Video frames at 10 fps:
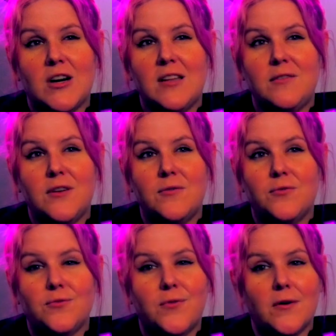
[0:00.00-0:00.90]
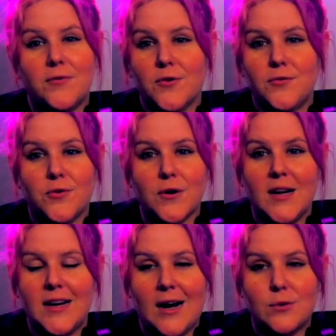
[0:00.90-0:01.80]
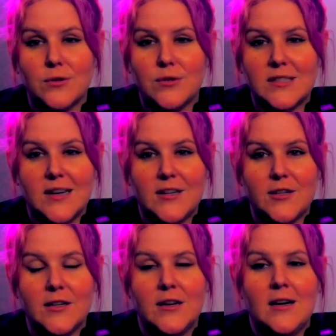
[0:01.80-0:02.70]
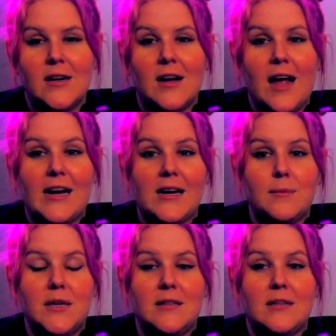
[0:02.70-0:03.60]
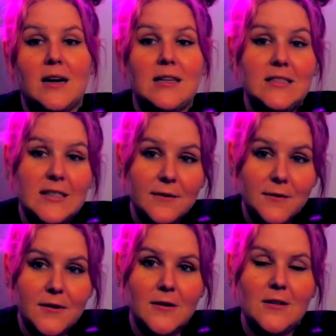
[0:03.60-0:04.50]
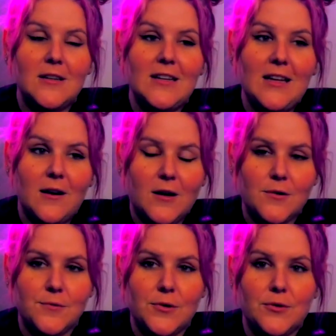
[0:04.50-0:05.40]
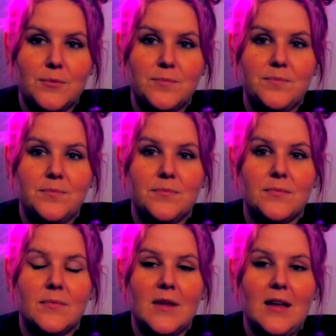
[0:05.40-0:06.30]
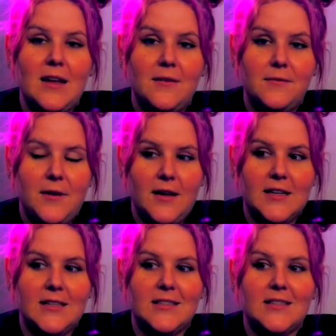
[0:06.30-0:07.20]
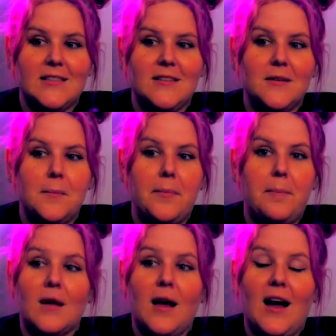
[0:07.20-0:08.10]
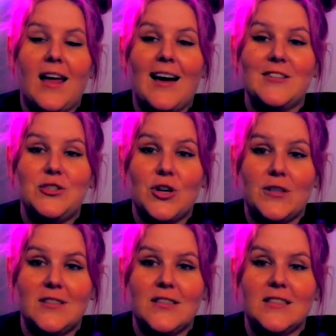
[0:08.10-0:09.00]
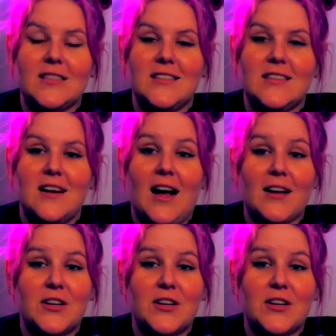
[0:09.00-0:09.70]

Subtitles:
even a full 48 hours later, and I'm in a different ER room in Vegas. I had jaundice. I